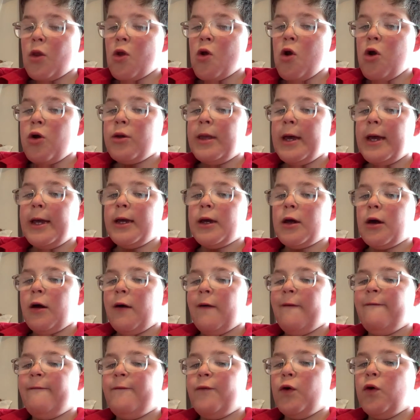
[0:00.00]
Like a
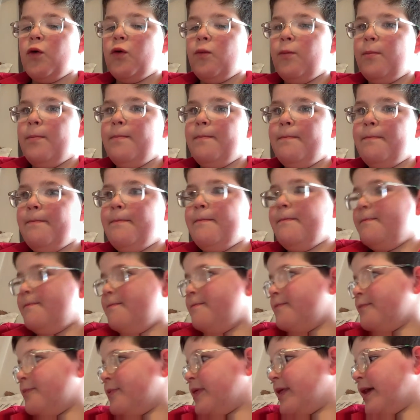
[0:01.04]
full
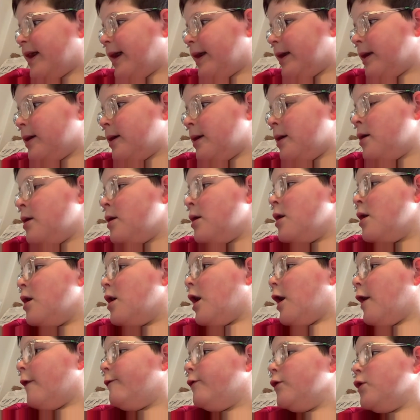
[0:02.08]
thing,
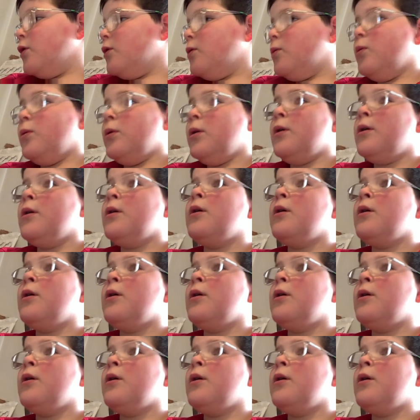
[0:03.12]
a full